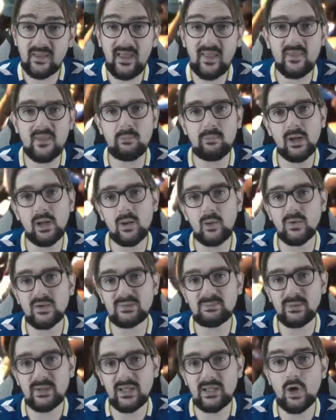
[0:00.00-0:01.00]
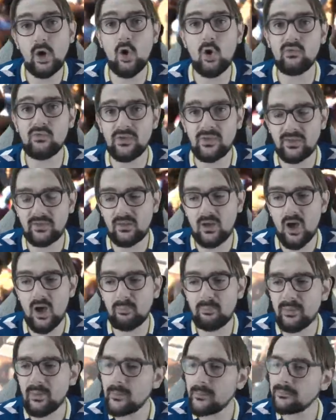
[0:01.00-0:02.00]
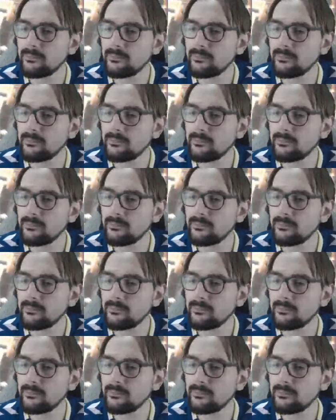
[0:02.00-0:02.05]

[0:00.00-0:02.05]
then, the ball was played over the top.